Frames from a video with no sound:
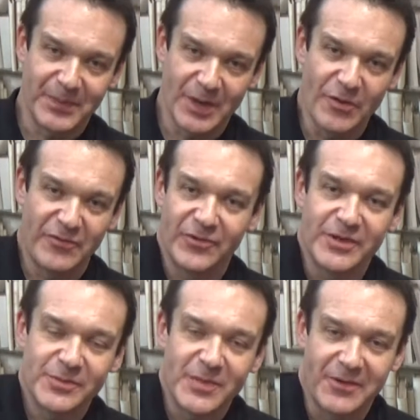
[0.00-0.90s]
offer
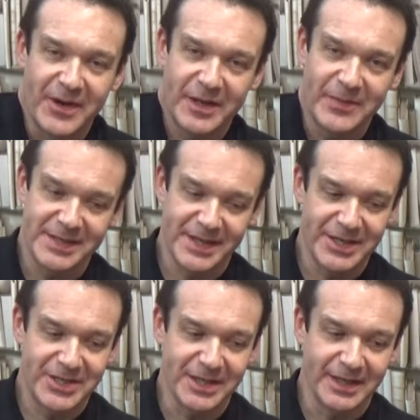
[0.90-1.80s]
as my
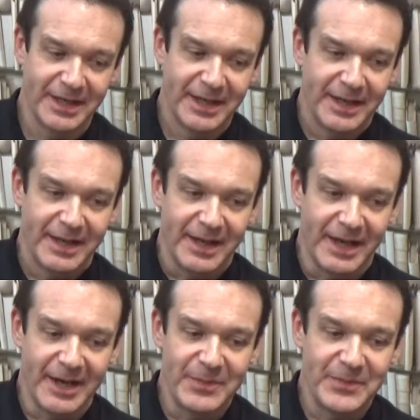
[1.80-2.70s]
recommendation.
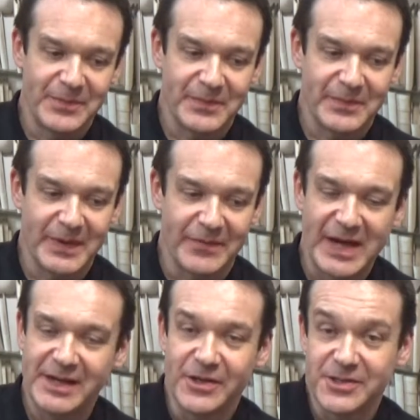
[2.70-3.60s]
I've
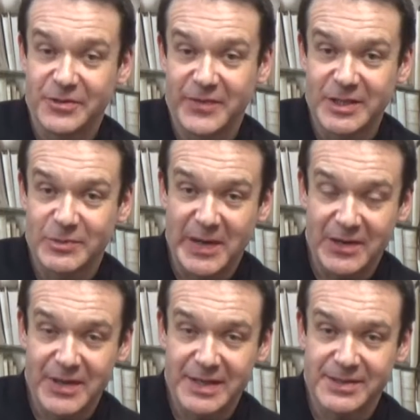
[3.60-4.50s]
had lots of
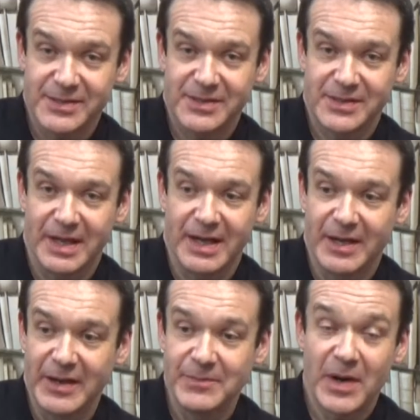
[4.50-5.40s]
experience
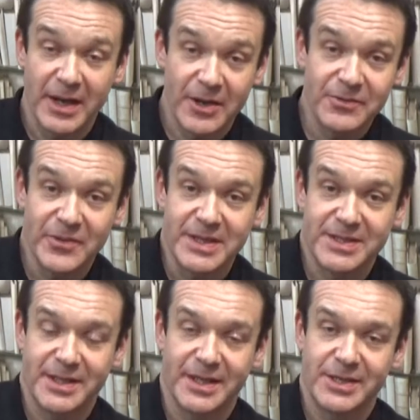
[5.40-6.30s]
in my own
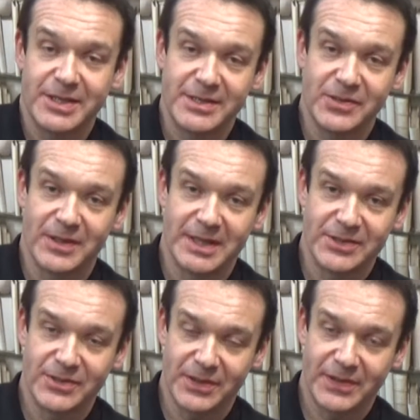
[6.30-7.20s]
research in doing this
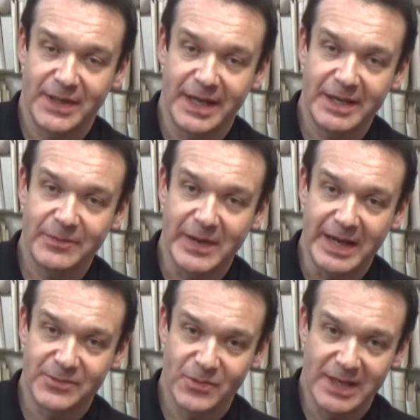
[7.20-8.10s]
sort of thing,
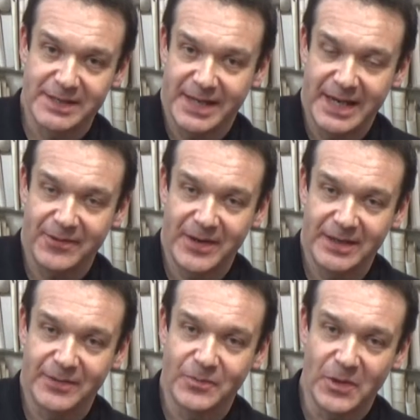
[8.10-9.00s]
as well as
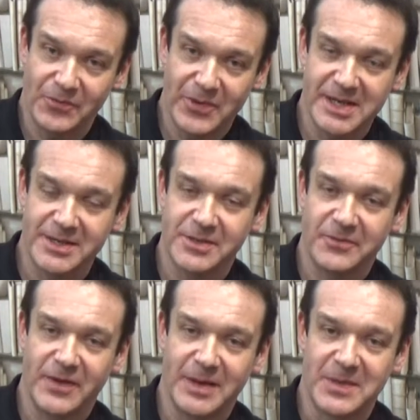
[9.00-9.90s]
hearing what readers at
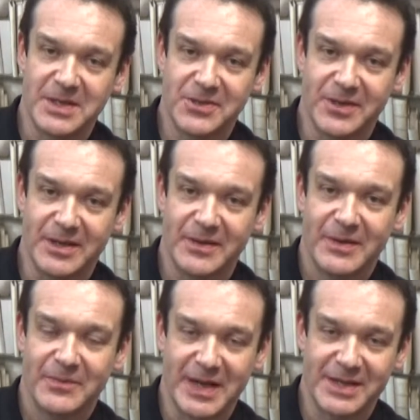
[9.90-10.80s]
Family Tree
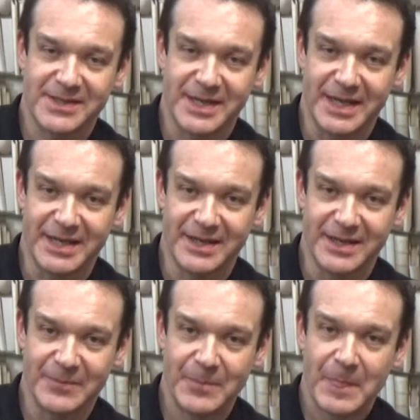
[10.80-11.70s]
magazine
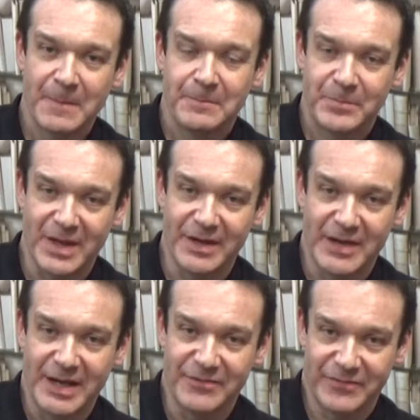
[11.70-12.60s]

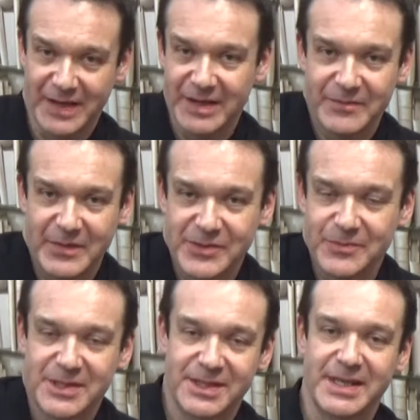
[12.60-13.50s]
have some
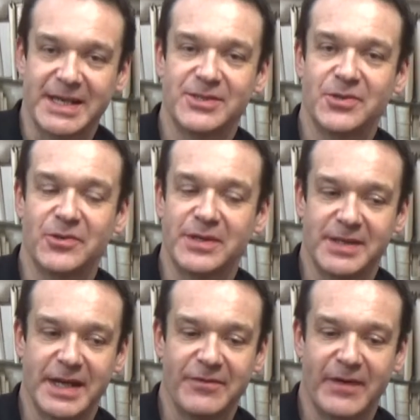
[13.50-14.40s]
success stories
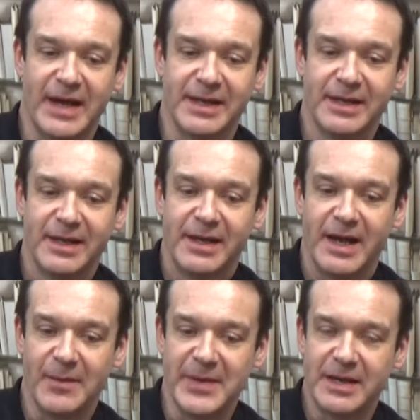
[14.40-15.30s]
they've had.
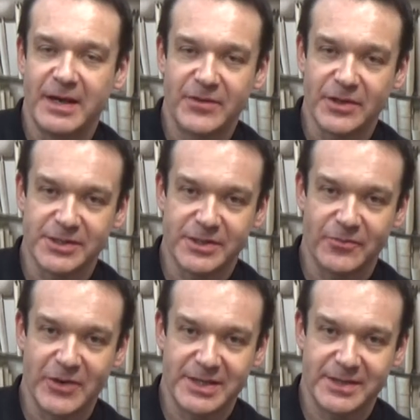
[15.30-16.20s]
I mean, I've got some
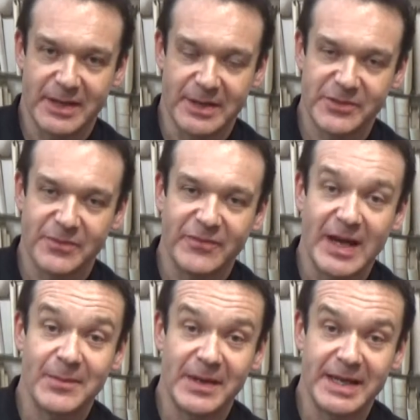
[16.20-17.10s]

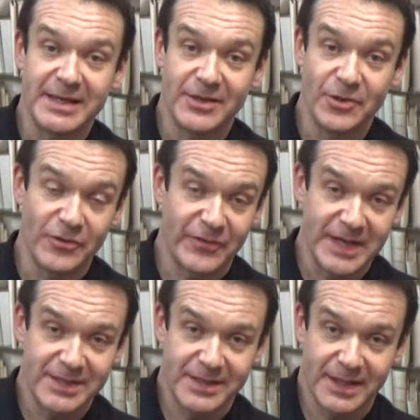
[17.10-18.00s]
family in the
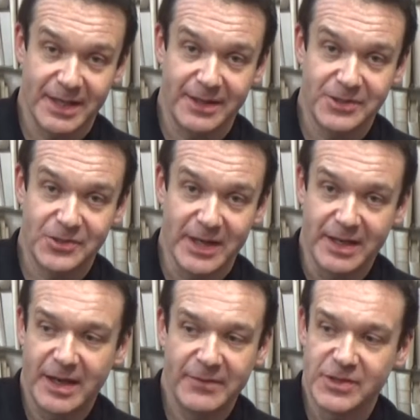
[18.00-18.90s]
northeast of the country, and
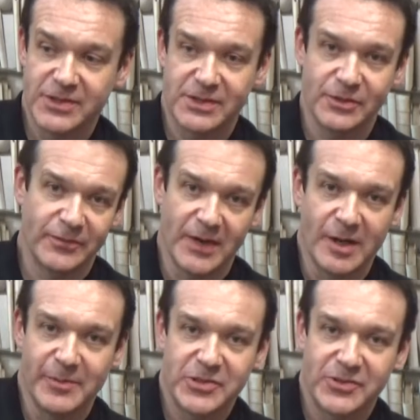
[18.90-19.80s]
I've just sort of
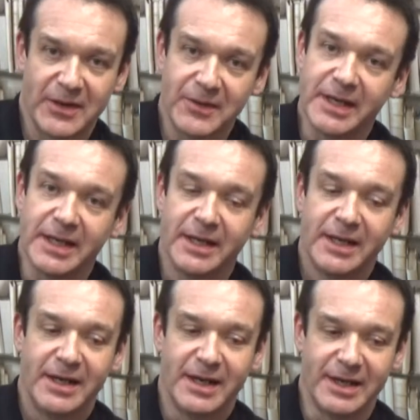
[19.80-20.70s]
arbitrarily
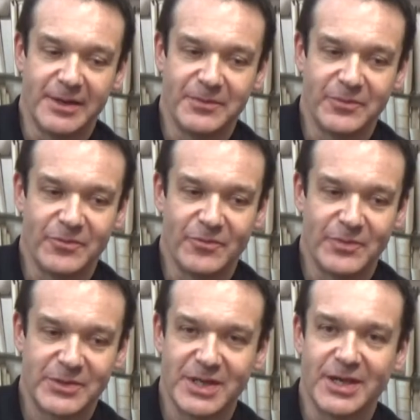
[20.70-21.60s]

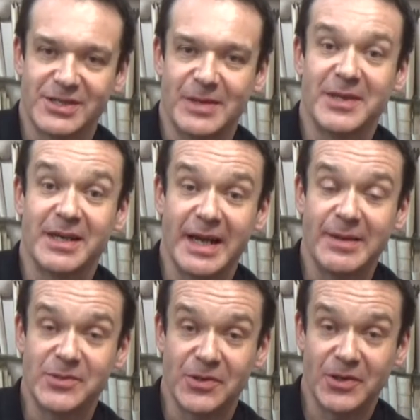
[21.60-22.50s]
searched some of the
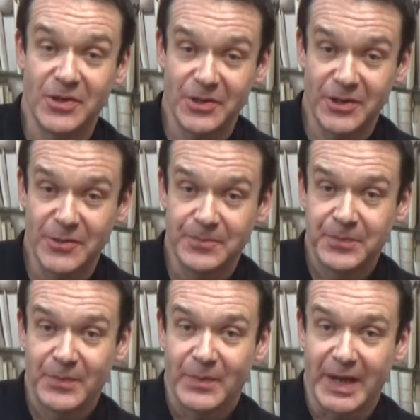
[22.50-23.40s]
names on Google
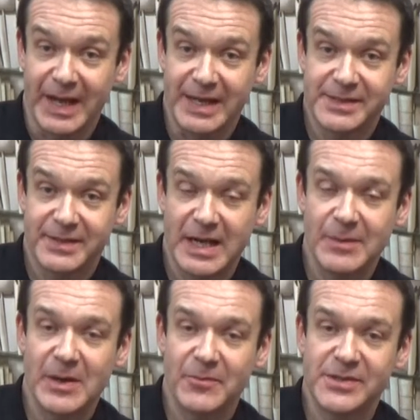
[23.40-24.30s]
and
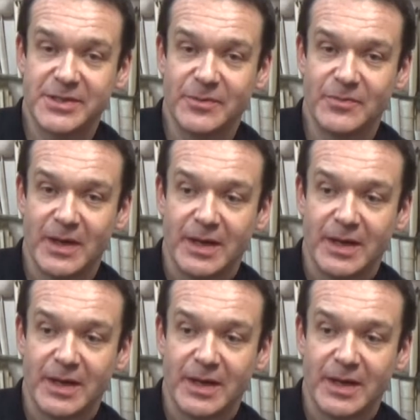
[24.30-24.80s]
come up with some